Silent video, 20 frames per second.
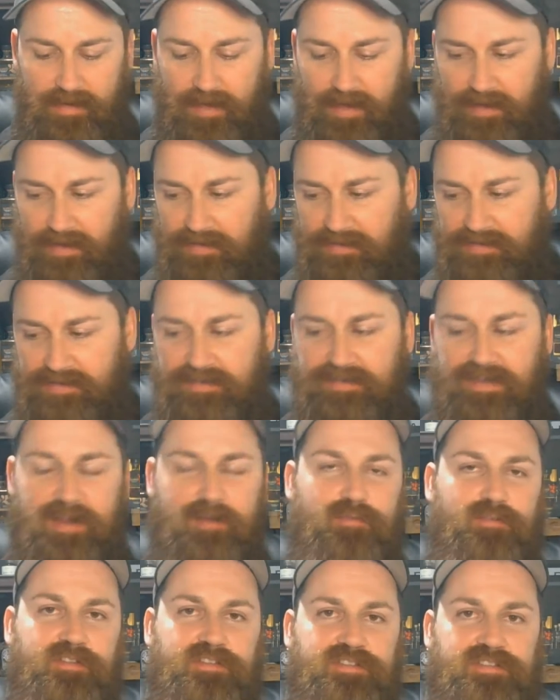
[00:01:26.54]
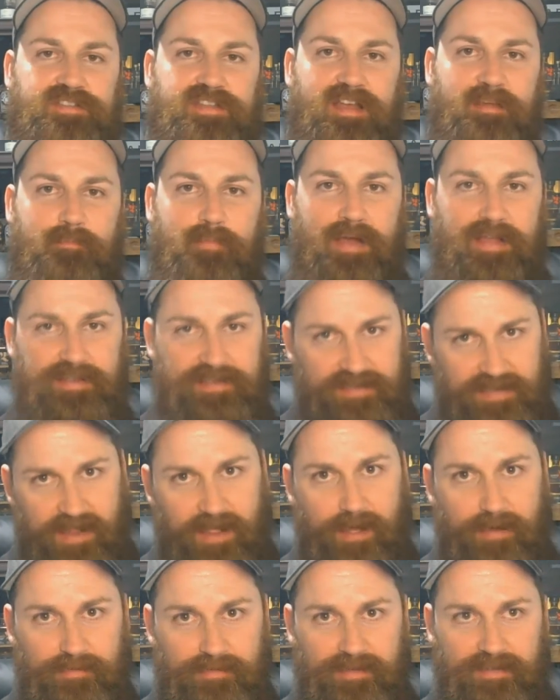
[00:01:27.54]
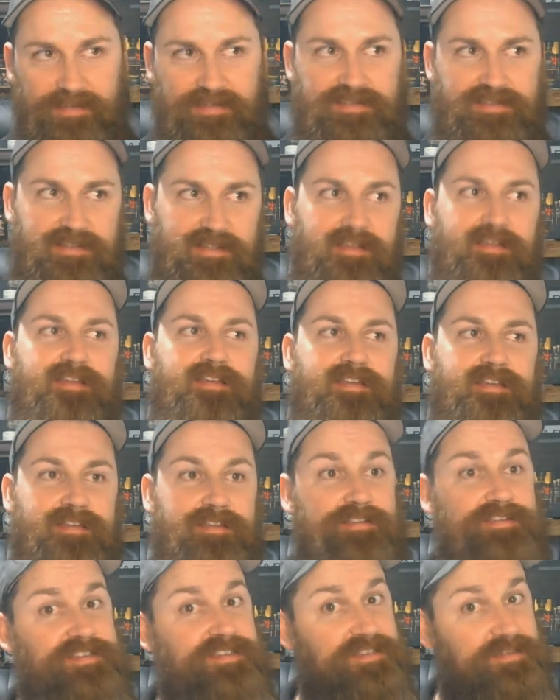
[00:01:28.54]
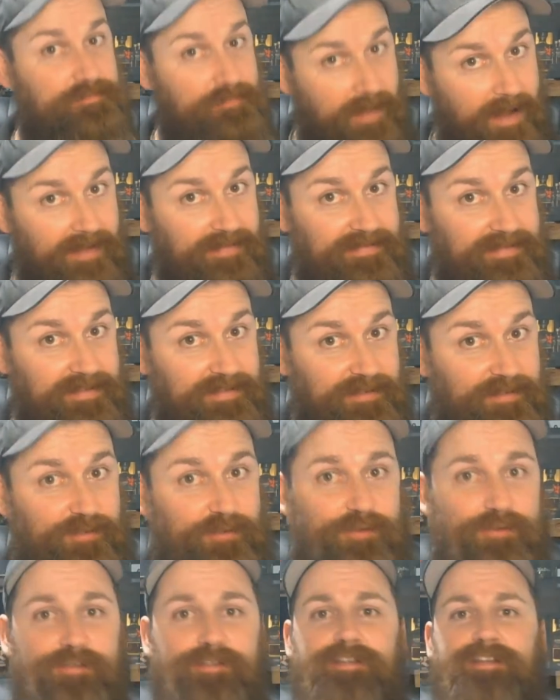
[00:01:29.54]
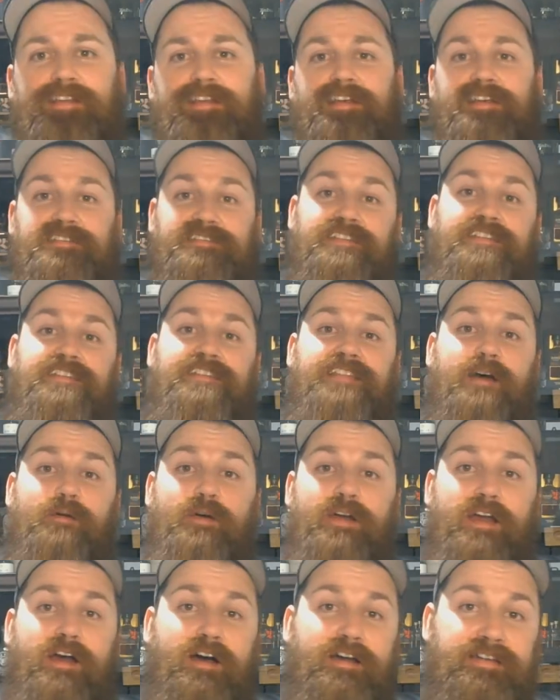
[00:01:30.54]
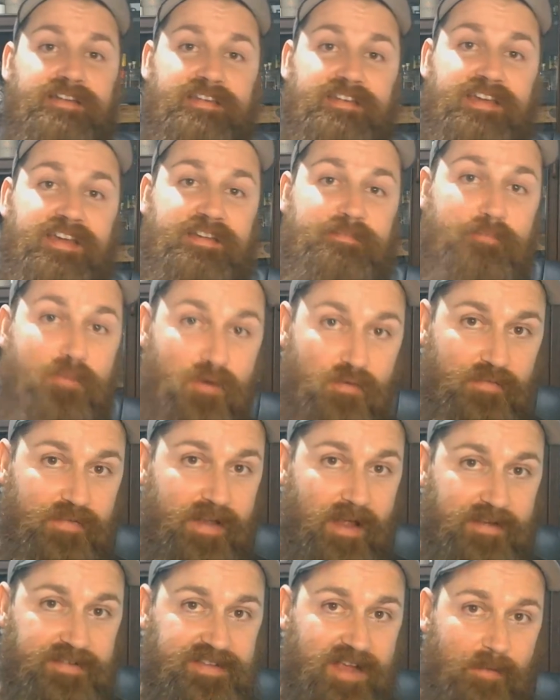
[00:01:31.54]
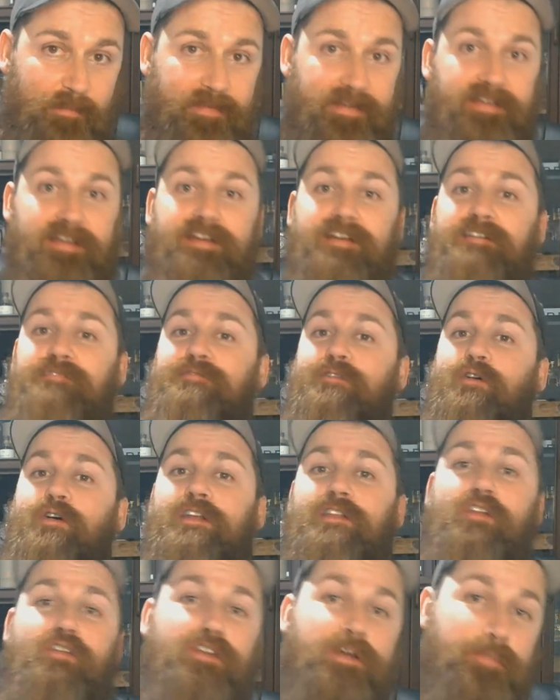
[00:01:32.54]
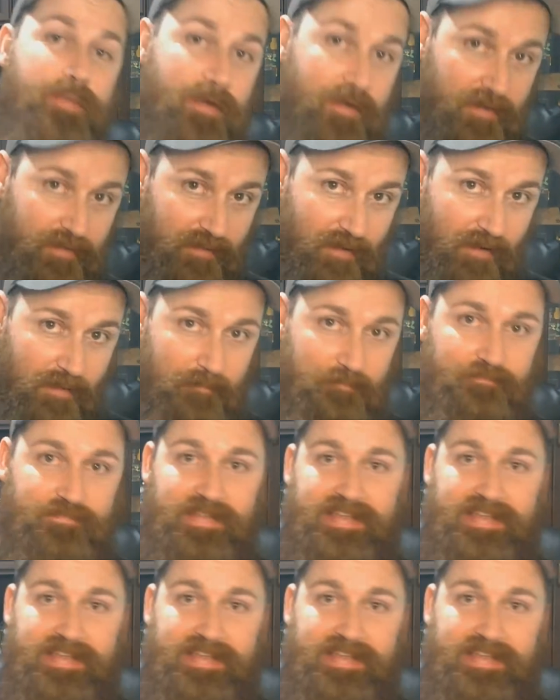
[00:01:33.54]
as sacrilege as that may sound, it's the smart thing to do. So then that way I can keep more videos coming for a longer period of time.